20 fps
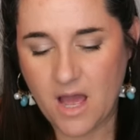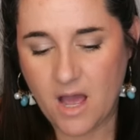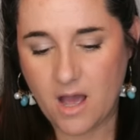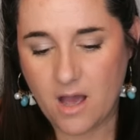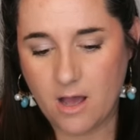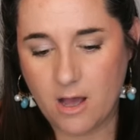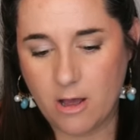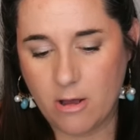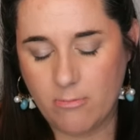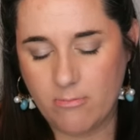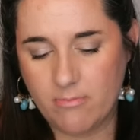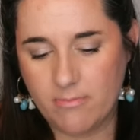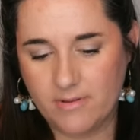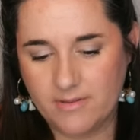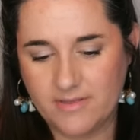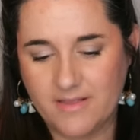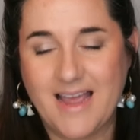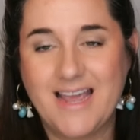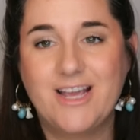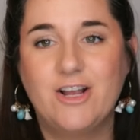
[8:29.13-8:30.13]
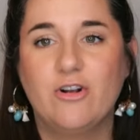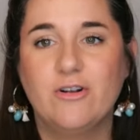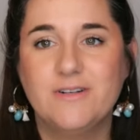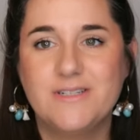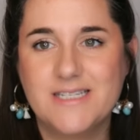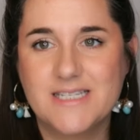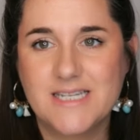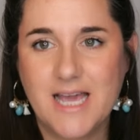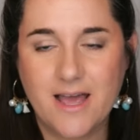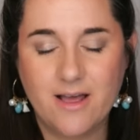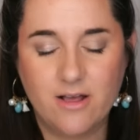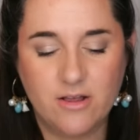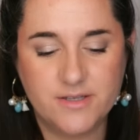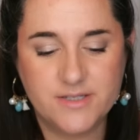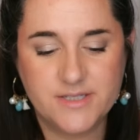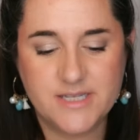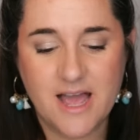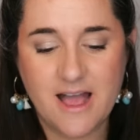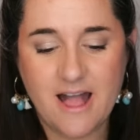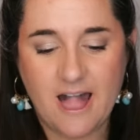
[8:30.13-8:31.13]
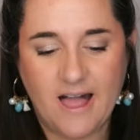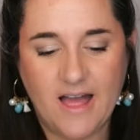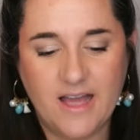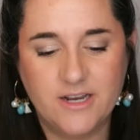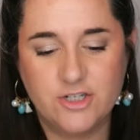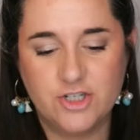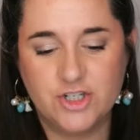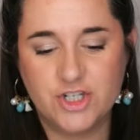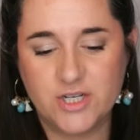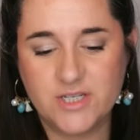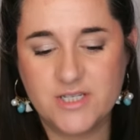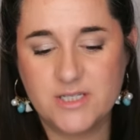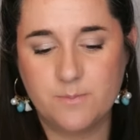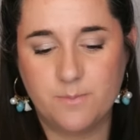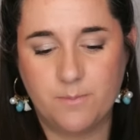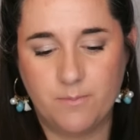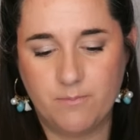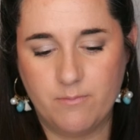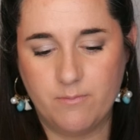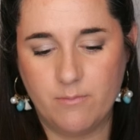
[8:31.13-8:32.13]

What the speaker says: Likert scales and just